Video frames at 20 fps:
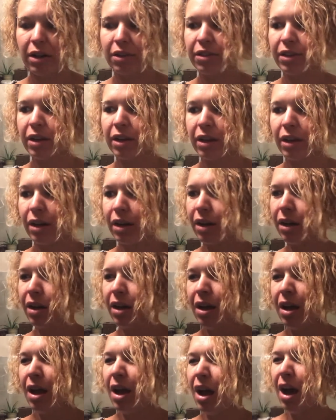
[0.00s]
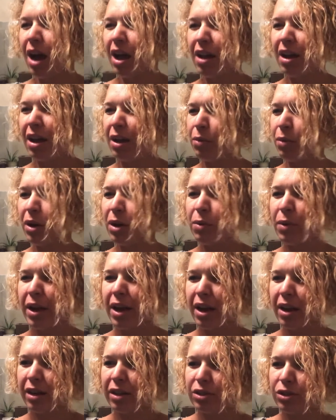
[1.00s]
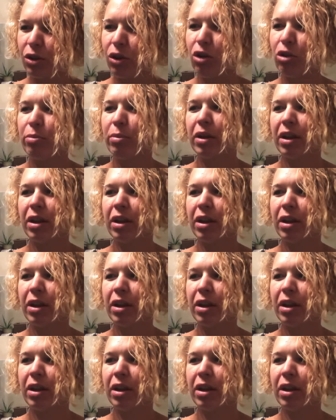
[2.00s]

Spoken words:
I think it went away on its own,